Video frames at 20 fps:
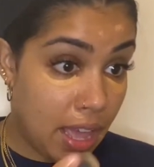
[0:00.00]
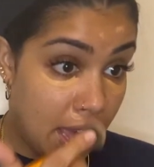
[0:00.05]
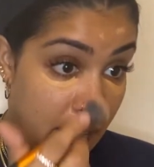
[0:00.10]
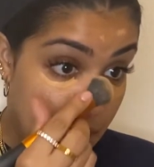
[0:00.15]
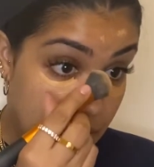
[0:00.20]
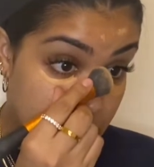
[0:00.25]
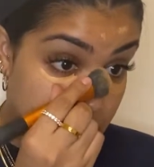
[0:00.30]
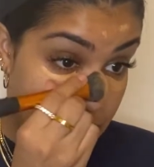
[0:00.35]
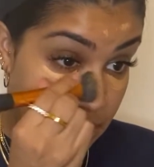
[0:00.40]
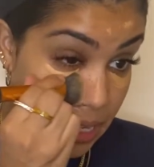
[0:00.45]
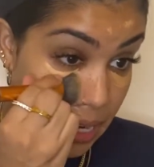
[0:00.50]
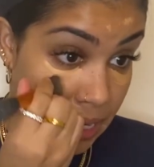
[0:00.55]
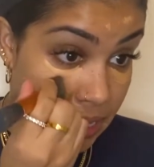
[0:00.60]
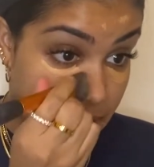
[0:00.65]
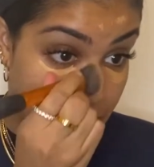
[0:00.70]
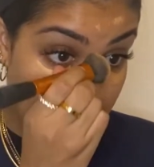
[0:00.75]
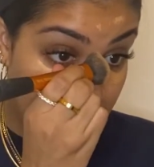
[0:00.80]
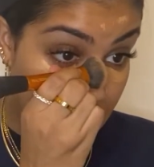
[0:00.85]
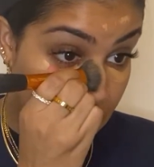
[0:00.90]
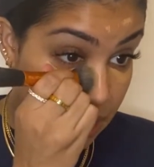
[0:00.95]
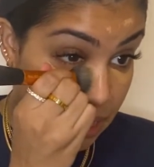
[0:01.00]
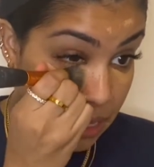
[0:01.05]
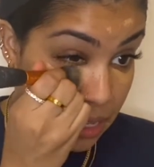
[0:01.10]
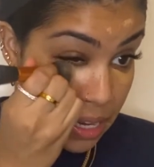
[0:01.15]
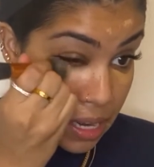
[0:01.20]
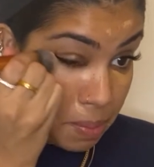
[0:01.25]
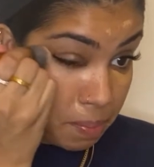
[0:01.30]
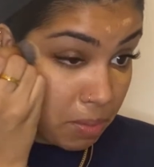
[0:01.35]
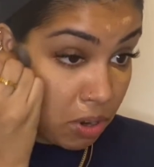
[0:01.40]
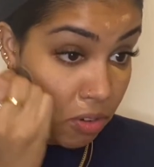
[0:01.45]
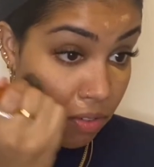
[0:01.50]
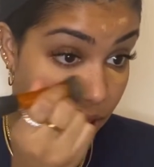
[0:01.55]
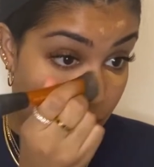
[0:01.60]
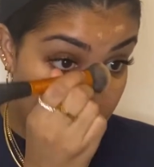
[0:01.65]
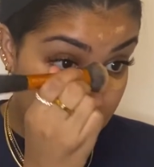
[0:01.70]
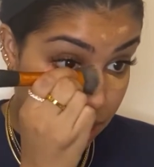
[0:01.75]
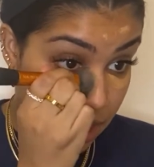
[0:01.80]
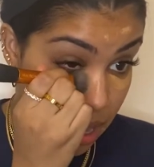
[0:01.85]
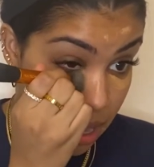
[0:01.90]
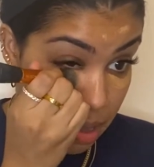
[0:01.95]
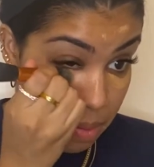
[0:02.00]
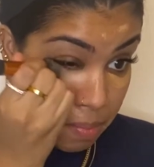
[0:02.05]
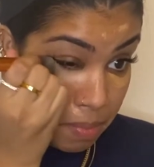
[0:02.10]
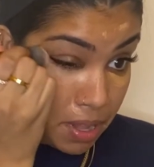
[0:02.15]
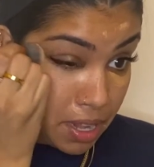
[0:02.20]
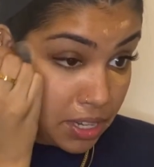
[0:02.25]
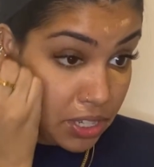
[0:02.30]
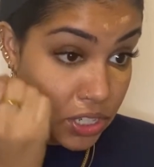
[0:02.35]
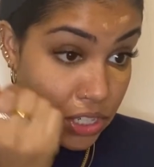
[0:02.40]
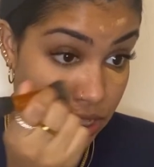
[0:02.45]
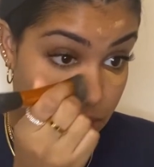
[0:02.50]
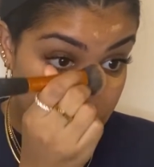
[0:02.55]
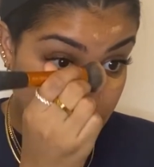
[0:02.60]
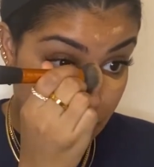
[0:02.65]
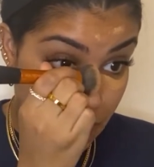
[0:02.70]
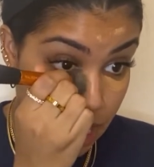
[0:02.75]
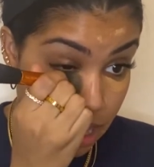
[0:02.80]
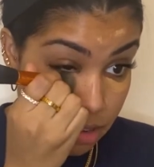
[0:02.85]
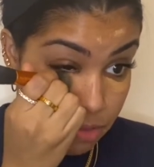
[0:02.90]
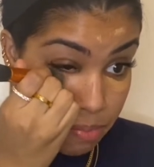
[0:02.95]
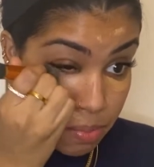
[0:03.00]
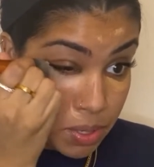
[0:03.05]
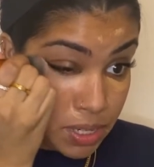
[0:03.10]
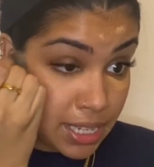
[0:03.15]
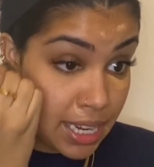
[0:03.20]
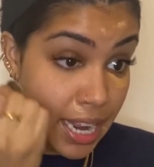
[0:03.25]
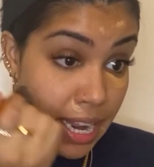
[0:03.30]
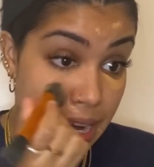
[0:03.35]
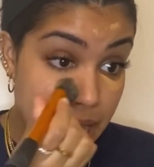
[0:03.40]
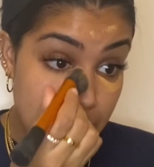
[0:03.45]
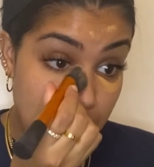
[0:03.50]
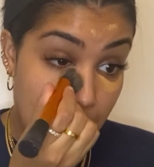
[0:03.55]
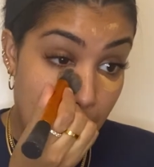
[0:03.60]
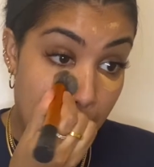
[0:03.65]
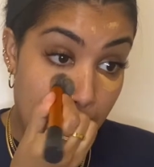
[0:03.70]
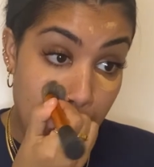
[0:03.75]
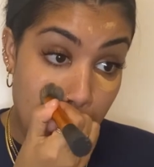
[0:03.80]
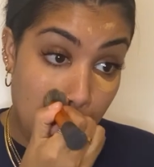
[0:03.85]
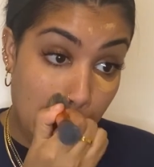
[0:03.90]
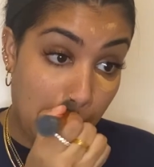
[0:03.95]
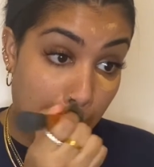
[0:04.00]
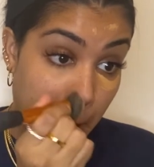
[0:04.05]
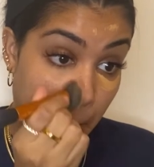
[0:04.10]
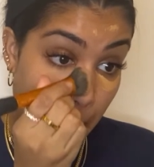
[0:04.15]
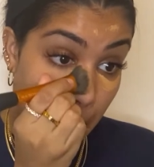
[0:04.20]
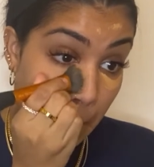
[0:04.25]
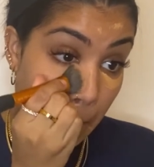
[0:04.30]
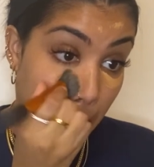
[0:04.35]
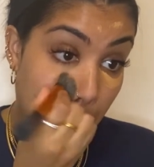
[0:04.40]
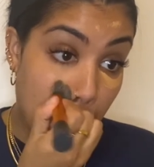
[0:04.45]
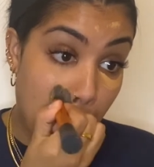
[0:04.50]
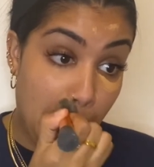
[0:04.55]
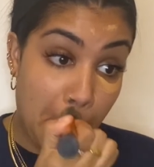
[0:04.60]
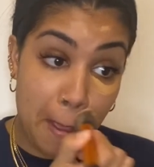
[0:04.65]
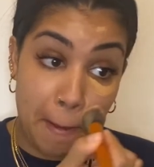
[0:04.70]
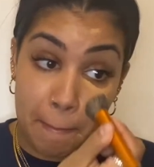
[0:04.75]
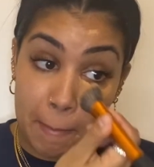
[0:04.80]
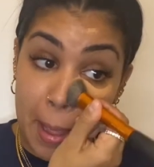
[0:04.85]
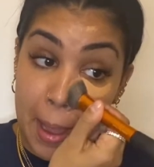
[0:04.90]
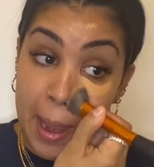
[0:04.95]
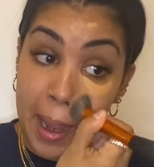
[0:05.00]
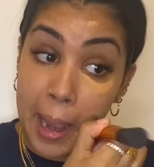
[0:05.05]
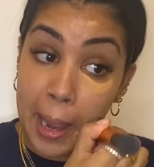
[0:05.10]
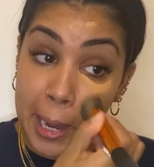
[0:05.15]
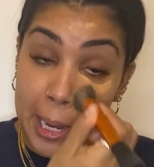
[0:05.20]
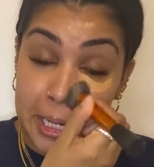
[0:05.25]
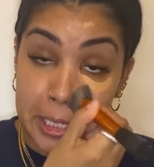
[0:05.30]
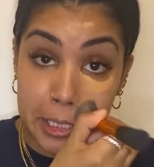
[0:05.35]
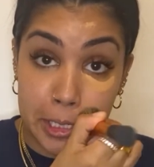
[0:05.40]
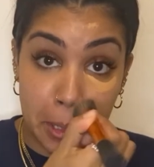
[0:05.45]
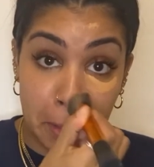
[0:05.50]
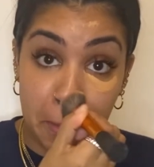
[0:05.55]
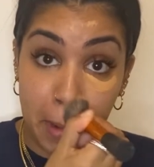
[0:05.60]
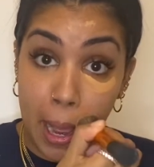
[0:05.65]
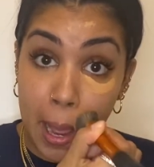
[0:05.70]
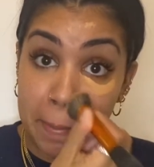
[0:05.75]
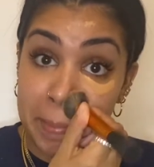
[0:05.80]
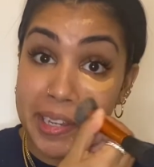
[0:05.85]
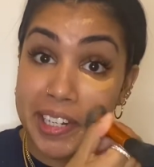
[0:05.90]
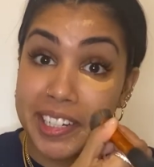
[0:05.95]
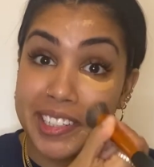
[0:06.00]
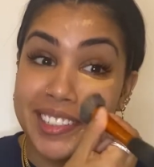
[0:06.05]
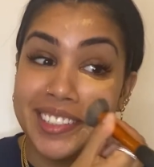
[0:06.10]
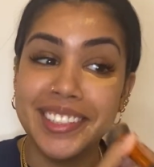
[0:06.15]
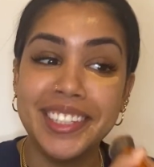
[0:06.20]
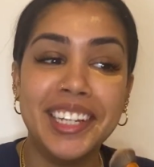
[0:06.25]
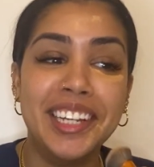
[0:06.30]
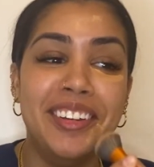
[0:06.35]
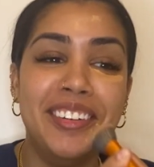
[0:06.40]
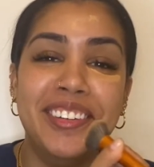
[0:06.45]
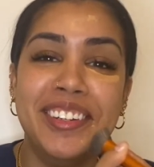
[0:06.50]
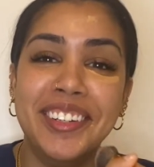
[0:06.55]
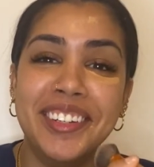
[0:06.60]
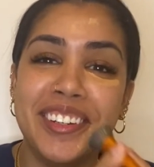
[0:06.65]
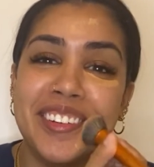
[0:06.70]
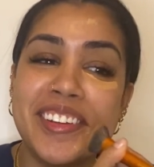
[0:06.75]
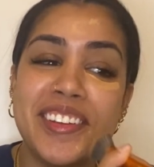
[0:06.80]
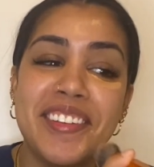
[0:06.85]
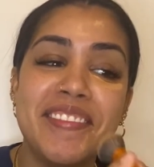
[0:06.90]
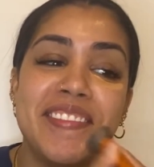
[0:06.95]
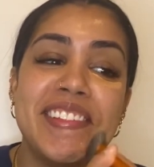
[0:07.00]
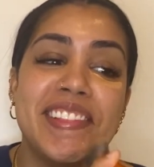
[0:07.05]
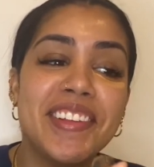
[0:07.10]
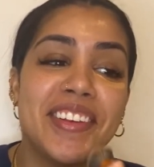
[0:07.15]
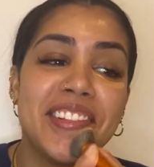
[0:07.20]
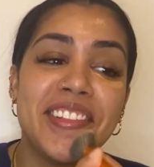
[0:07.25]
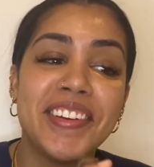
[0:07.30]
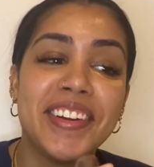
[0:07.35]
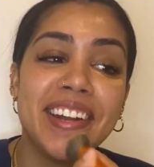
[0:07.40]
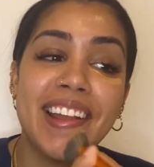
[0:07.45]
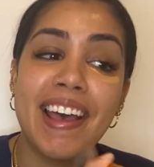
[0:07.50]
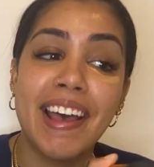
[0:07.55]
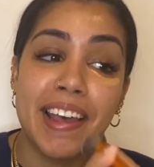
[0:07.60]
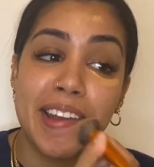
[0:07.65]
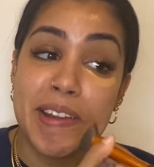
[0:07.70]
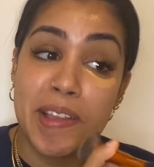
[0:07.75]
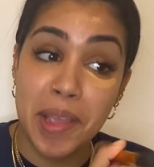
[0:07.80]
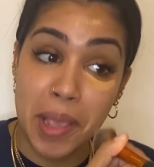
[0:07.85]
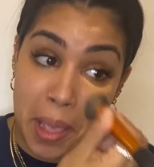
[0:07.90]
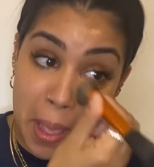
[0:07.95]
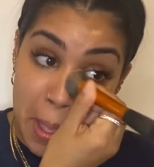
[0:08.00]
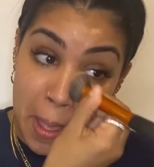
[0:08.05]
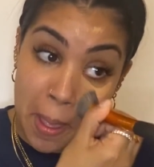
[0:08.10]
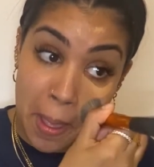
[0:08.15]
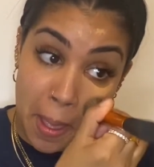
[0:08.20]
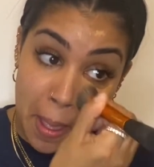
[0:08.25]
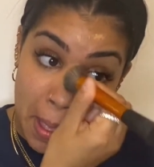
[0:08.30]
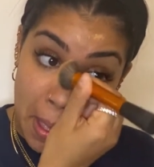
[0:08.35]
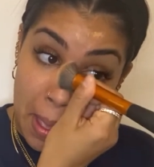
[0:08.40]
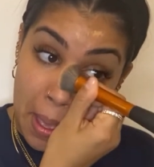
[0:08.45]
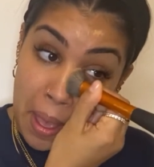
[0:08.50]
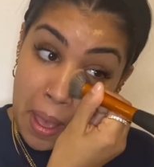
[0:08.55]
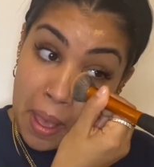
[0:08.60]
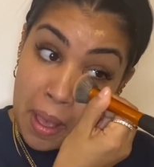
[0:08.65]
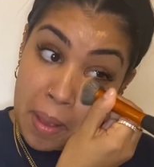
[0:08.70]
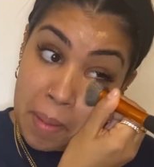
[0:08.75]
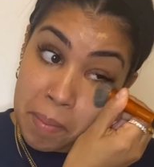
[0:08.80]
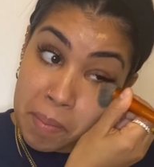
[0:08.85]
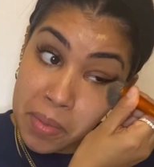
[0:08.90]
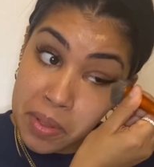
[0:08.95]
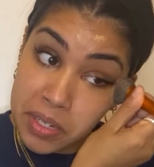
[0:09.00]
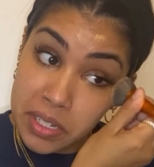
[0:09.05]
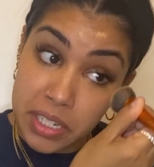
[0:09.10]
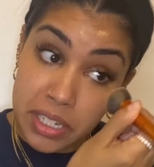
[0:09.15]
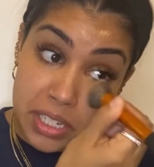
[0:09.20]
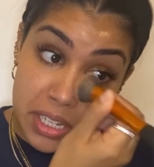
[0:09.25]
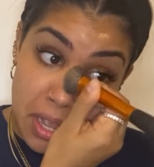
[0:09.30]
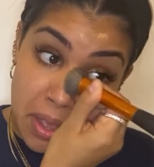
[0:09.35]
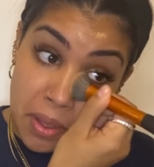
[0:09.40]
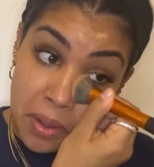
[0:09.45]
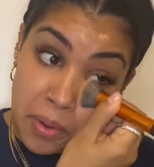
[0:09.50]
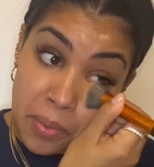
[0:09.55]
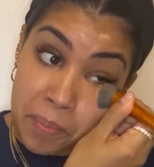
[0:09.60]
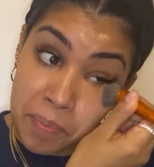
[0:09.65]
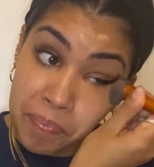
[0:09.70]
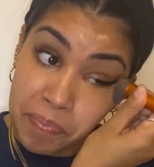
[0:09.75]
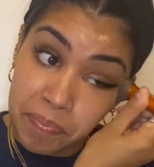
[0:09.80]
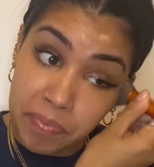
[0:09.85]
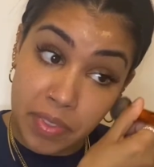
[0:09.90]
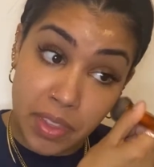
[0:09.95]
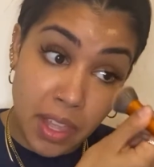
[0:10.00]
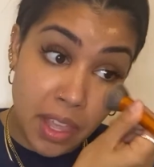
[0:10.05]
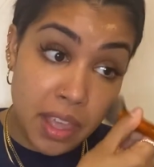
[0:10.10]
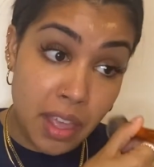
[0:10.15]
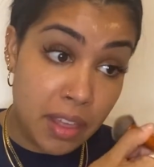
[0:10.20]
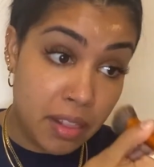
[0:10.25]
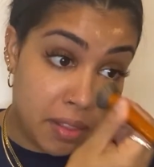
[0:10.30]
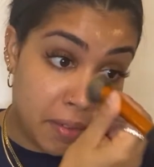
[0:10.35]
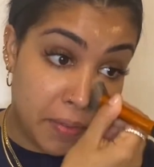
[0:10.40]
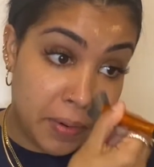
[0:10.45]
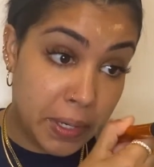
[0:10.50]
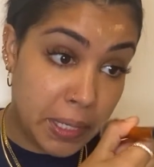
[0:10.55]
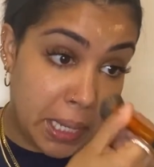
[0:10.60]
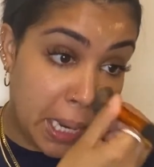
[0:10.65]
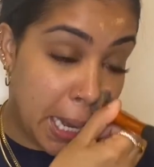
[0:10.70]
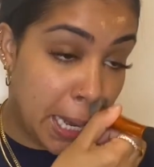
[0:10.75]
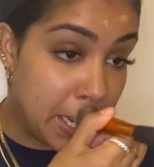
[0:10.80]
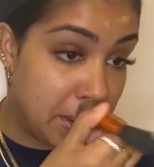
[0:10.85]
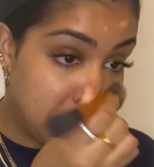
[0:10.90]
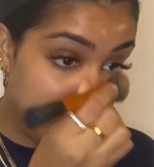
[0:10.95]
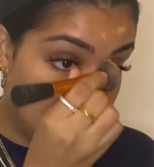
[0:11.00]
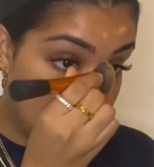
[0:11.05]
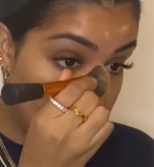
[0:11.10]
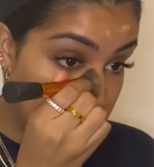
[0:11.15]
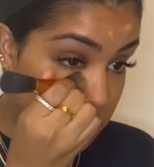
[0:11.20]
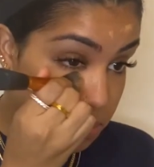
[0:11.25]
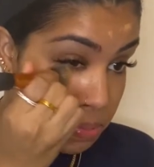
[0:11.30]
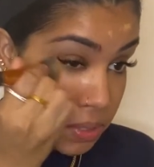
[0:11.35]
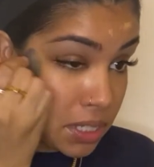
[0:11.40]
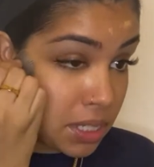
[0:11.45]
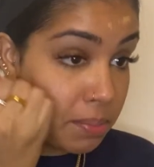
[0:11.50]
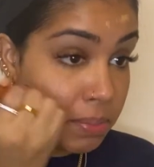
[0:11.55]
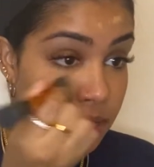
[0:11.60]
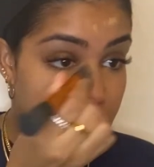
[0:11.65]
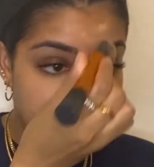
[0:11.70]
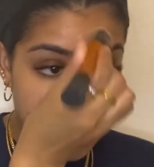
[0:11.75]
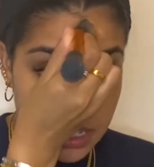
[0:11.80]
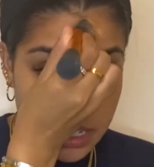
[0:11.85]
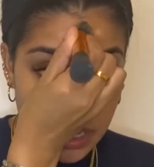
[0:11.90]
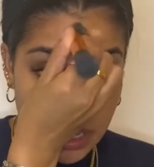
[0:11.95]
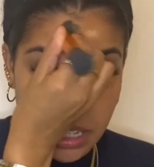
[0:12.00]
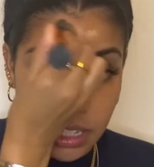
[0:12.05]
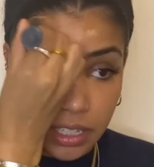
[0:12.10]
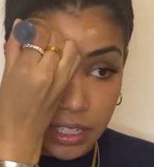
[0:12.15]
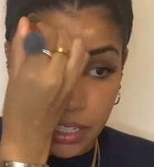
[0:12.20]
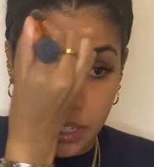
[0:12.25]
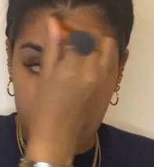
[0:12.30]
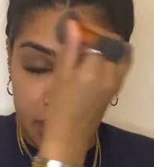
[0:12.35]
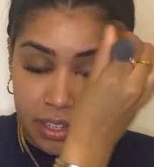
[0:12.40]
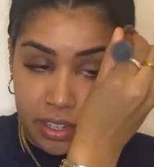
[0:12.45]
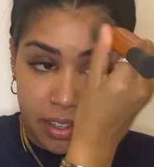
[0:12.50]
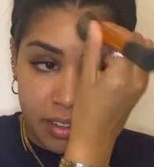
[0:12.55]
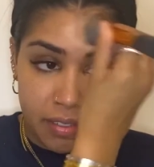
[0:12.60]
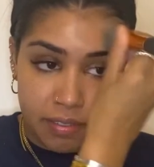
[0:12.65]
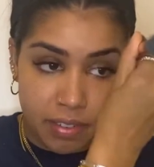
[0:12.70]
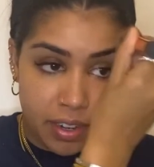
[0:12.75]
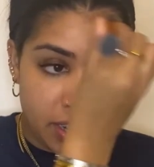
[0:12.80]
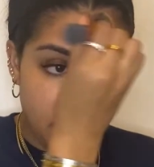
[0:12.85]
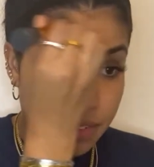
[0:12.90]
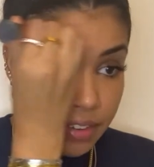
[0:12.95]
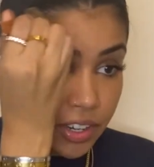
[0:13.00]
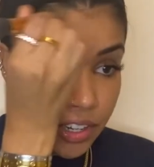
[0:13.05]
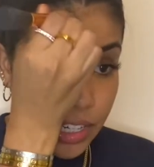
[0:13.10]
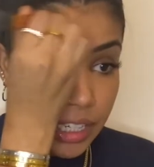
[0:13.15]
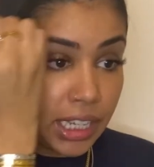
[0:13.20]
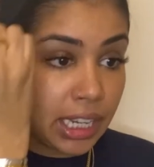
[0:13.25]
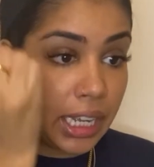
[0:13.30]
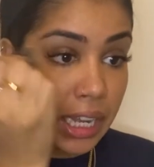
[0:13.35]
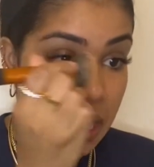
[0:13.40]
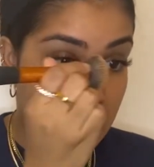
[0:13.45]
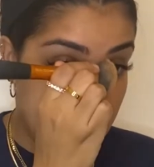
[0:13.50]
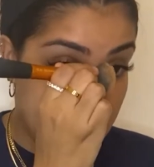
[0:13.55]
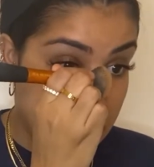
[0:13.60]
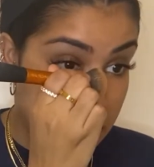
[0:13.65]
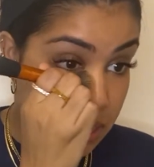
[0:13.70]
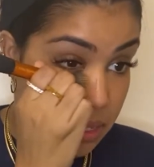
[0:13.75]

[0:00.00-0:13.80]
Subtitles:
I just like to kind of clean up around them and just kind of pretend that my eyelashes are popping even though they're not. So the first thing I do is just put some concealer, very light,